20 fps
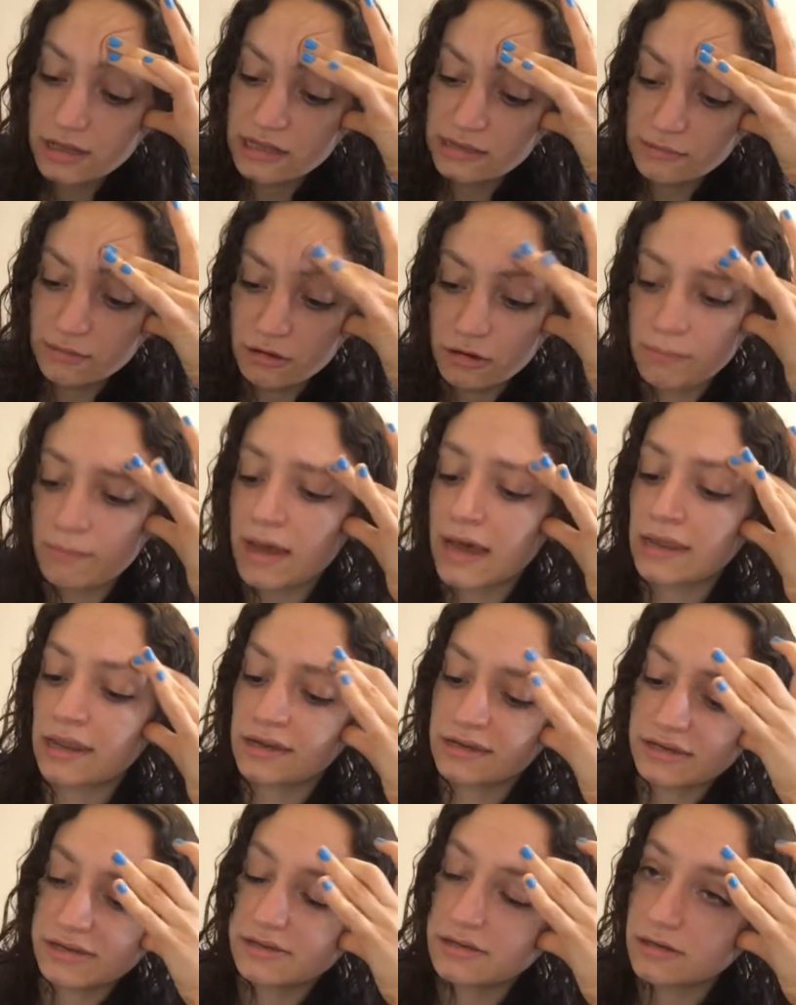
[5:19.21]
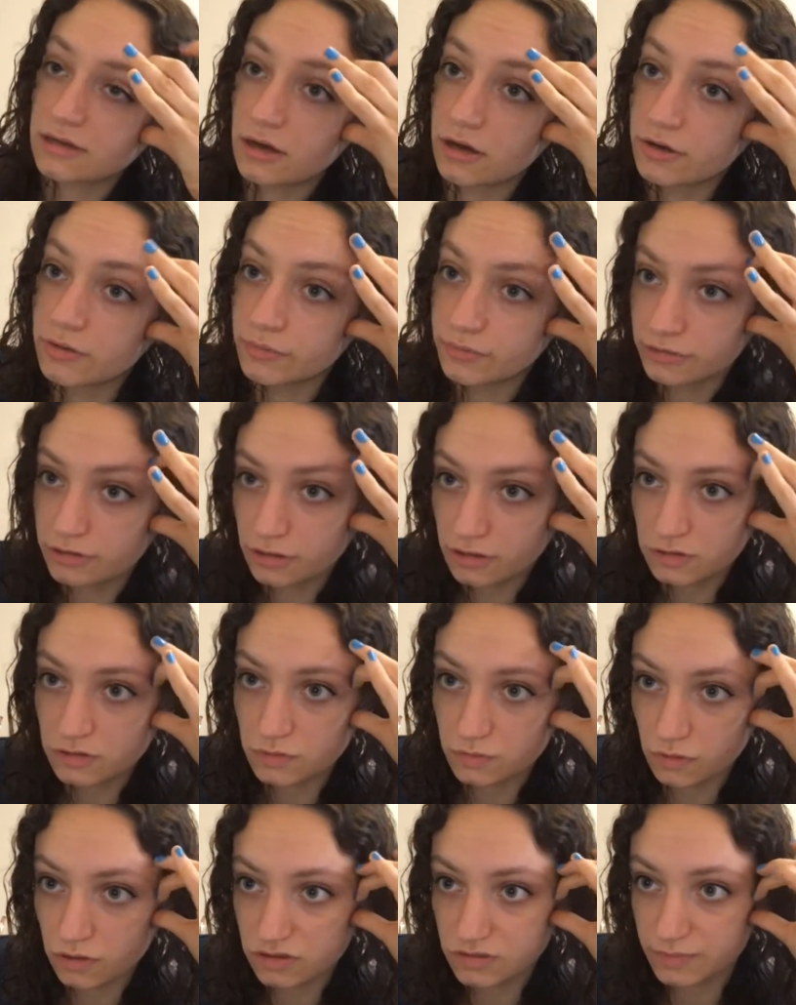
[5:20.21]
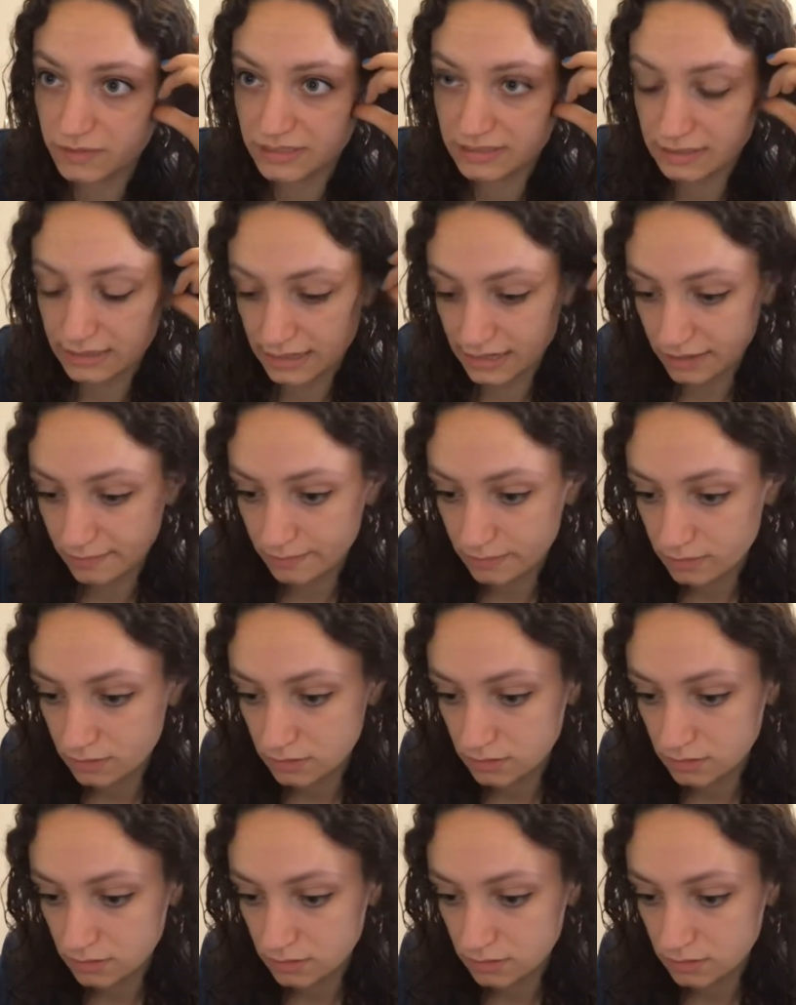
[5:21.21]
where a man I didn't know was going to watch me sleep.